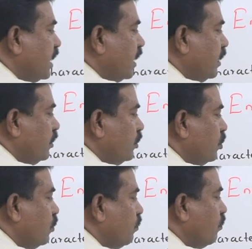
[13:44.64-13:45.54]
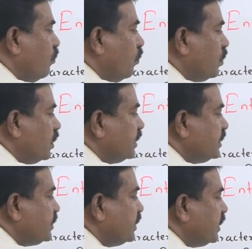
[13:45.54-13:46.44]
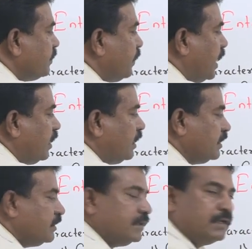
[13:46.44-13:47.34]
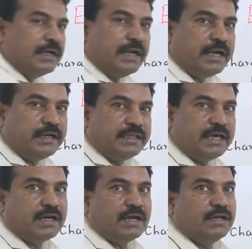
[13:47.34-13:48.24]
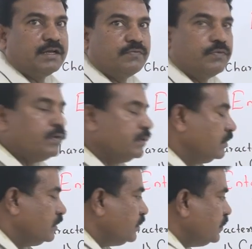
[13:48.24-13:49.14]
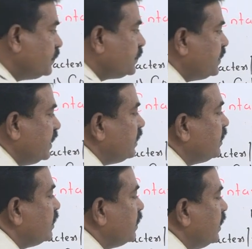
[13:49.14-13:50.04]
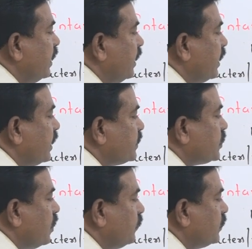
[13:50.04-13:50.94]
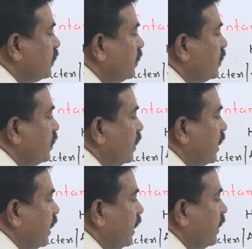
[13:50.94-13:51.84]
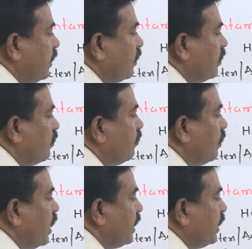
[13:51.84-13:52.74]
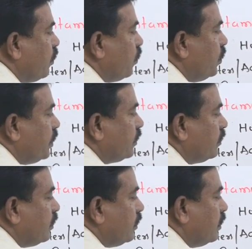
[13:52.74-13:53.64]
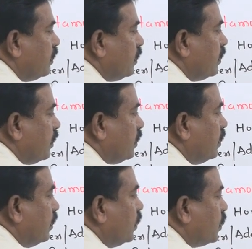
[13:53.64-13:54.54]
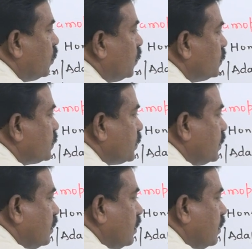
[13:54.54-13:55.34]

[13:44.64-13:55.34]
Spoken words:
are more distinct part and they are colorful. You see in case of a marigold, rose,